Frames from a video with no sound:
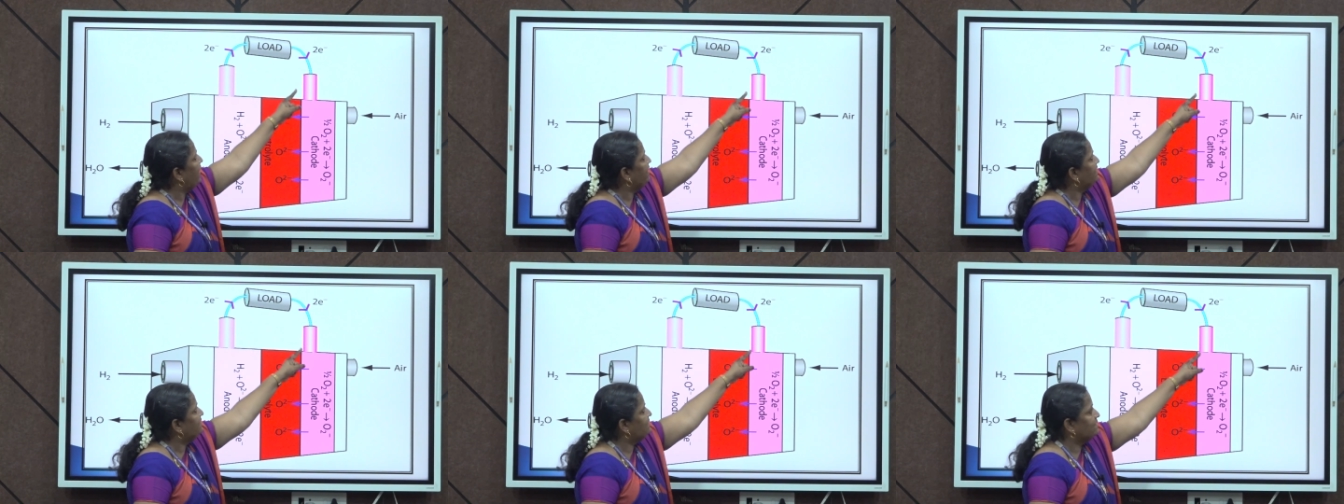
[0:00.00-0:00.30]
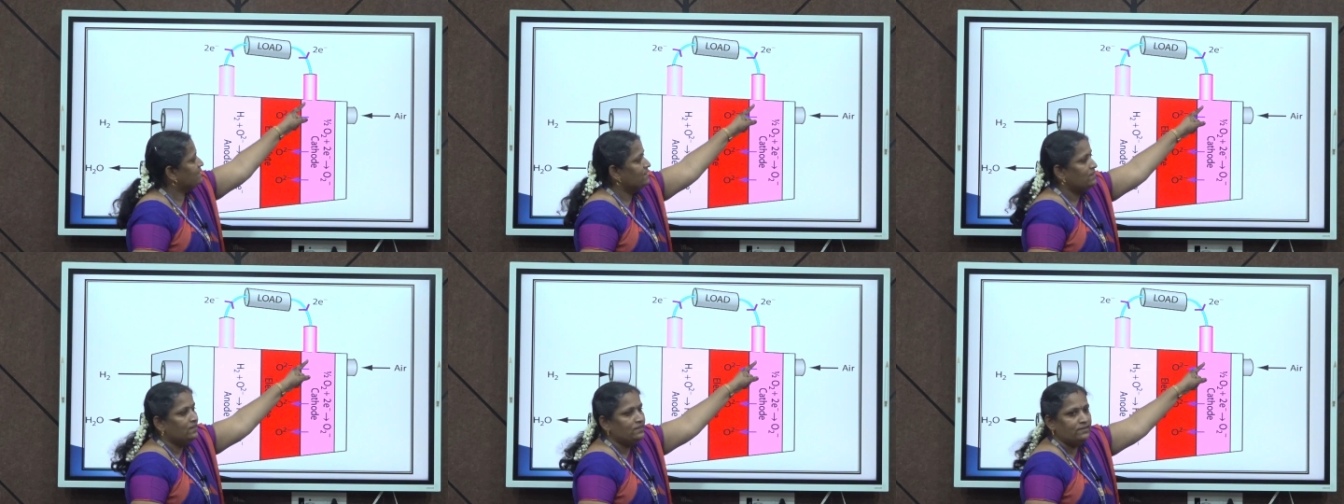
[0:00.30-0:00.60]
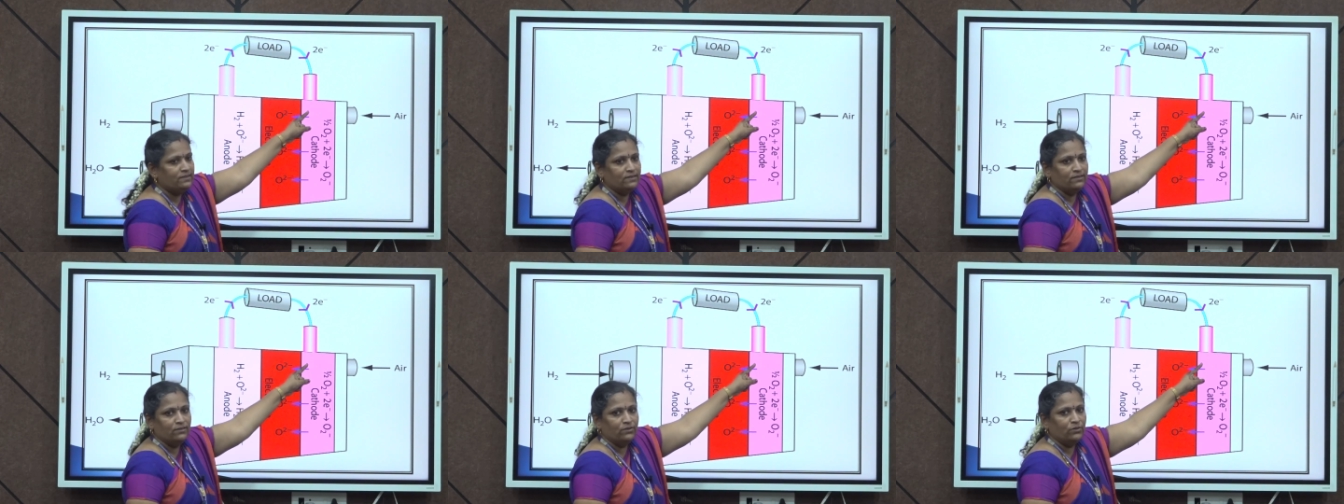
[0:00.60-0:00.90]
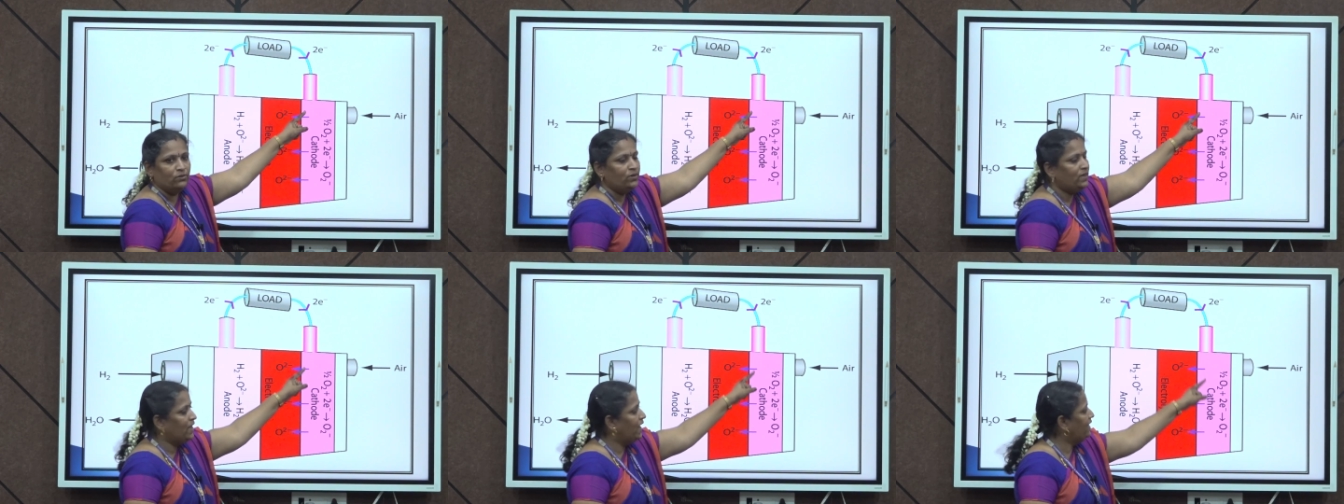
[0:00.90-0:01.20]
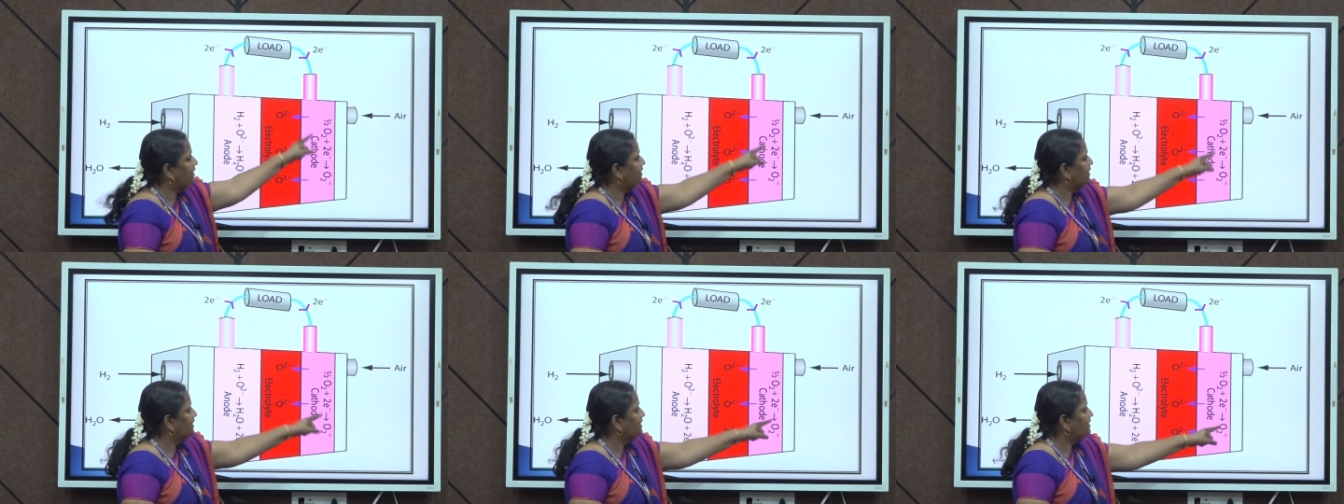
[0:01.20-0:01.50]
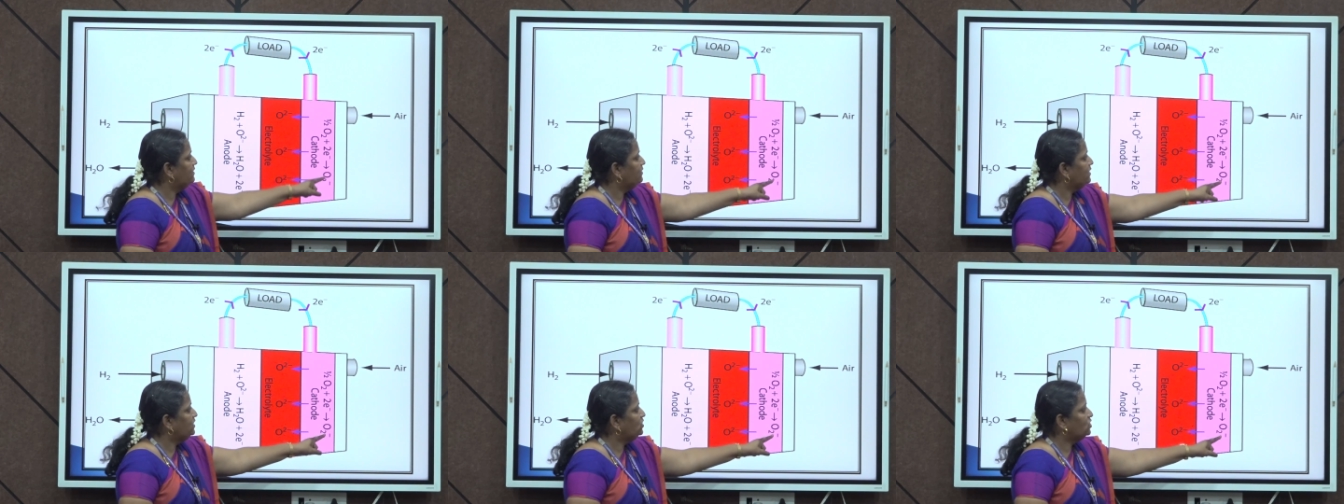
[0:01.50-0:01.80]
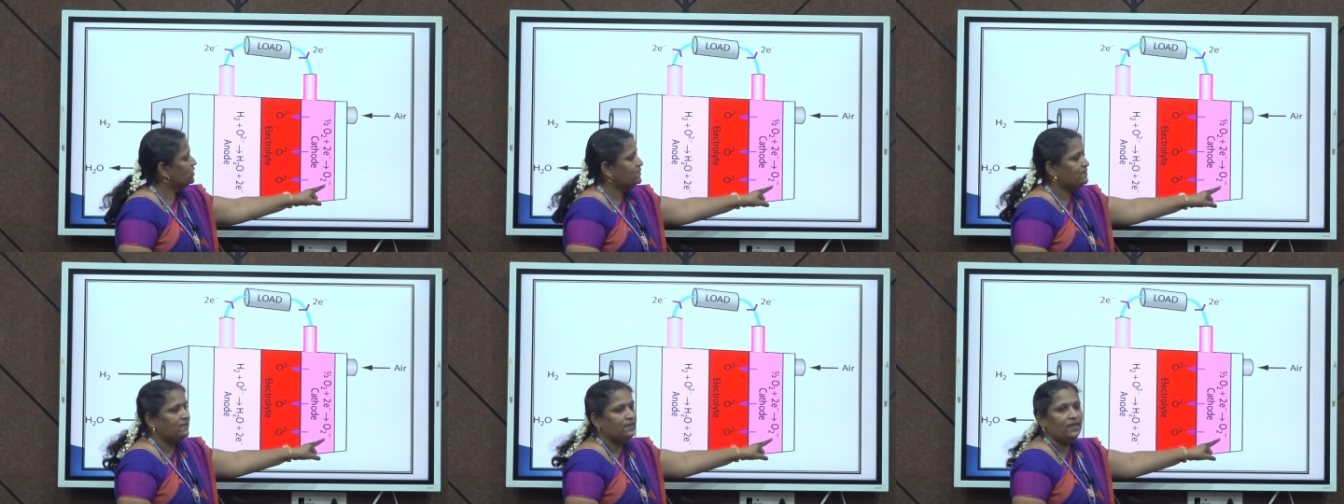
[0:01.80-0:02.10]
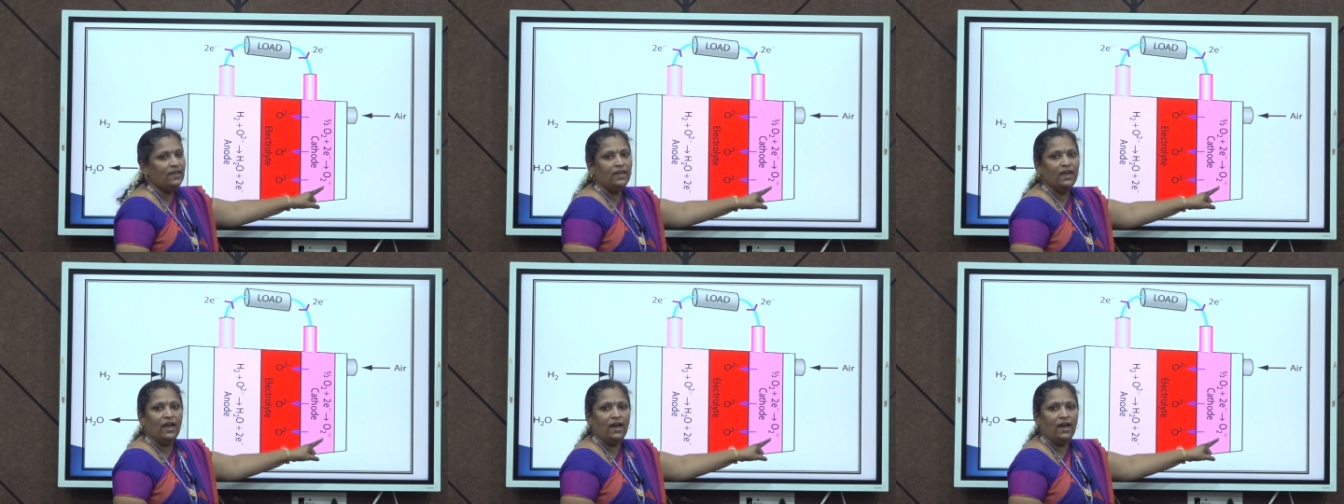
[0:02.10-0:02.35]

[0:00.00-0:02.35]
external circuit and it reaches the